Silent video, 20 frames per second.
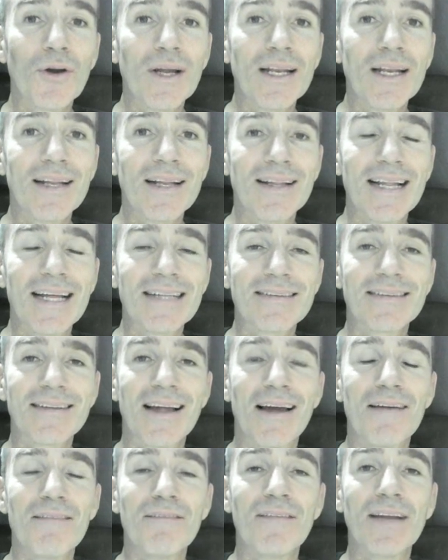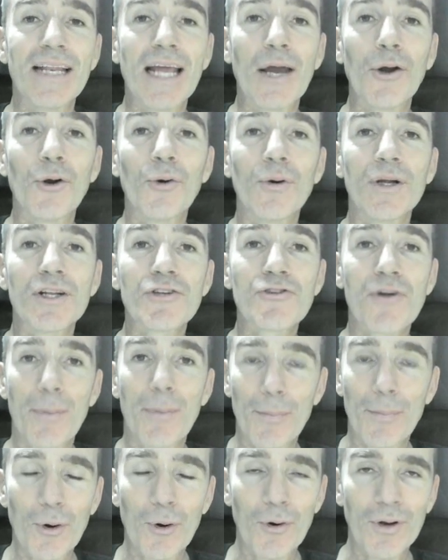this video trip
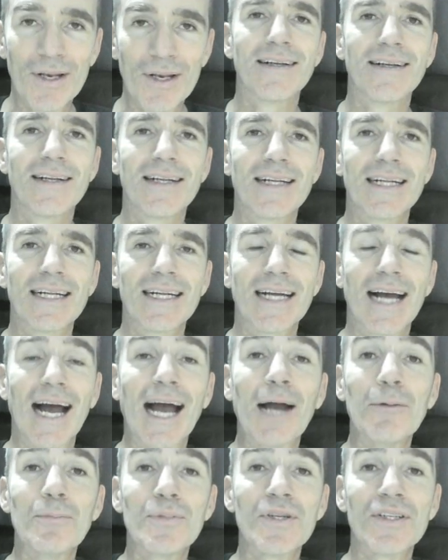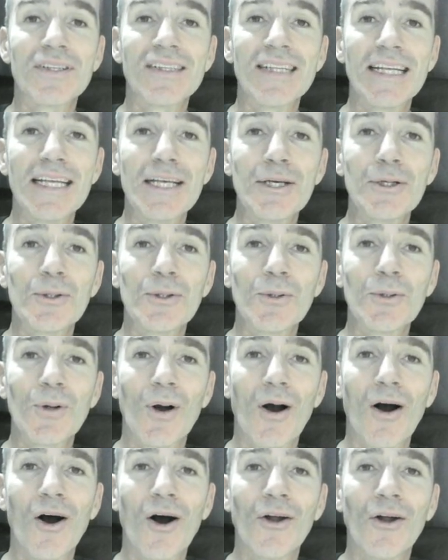report. I hope to see you
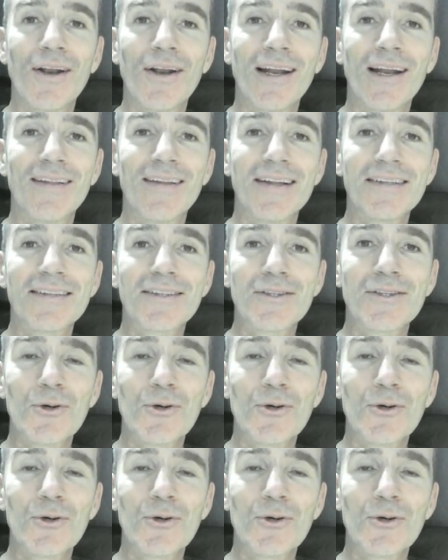on this tour